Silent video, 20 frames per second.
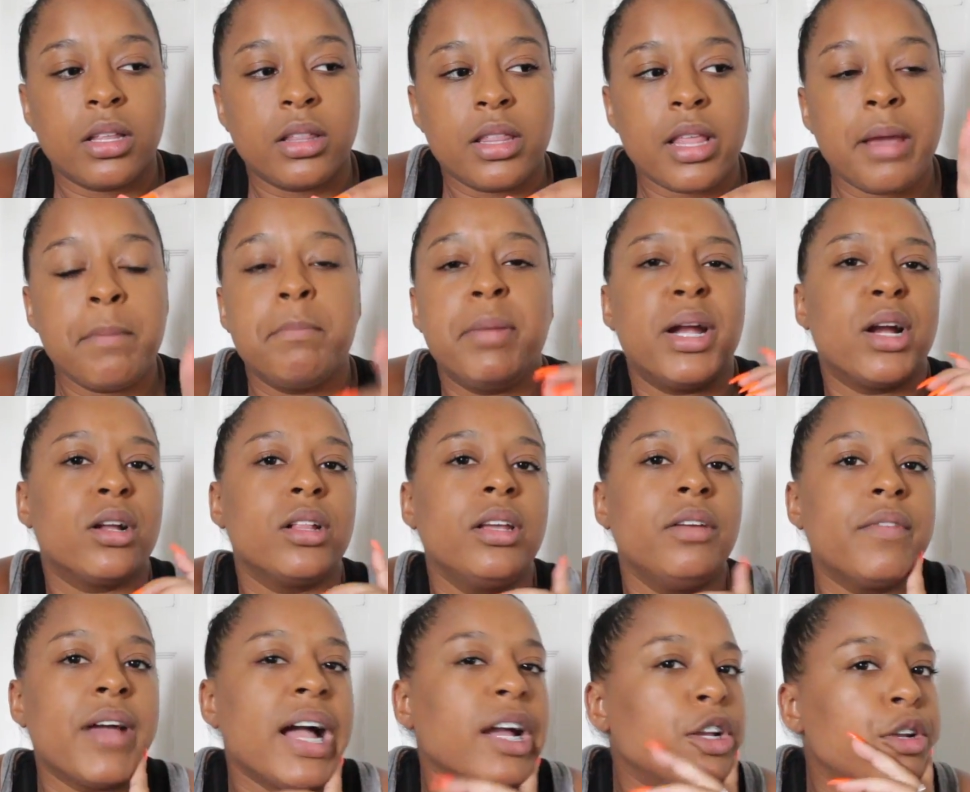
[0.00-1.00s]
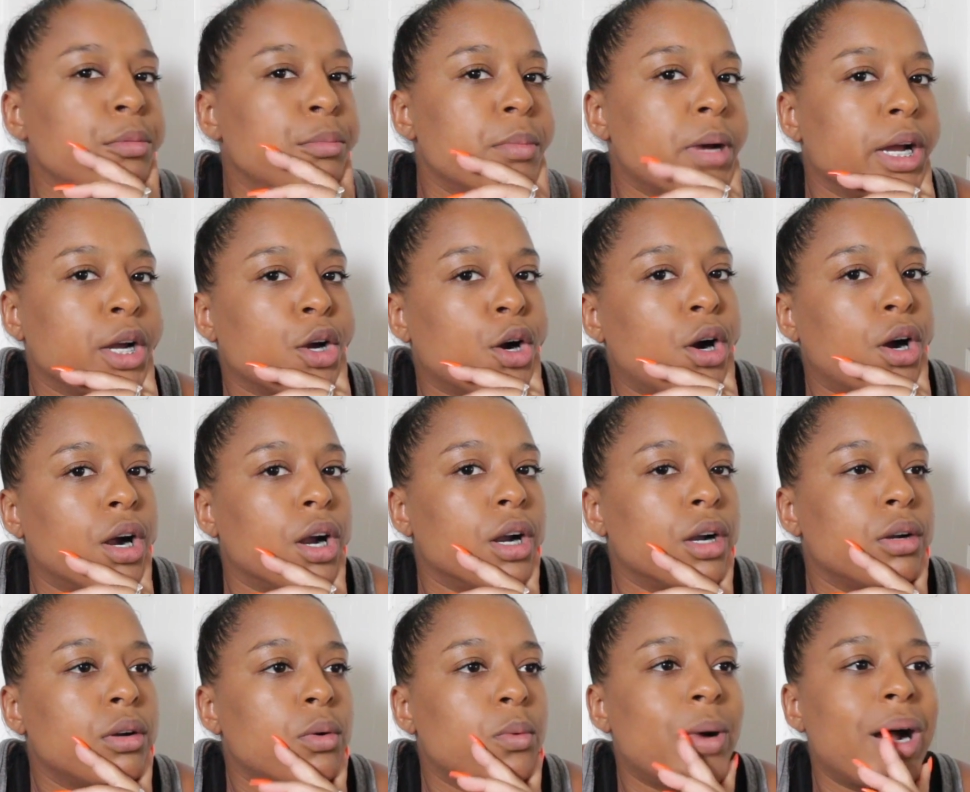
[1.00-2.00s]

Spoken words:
They barely vacuumed my car.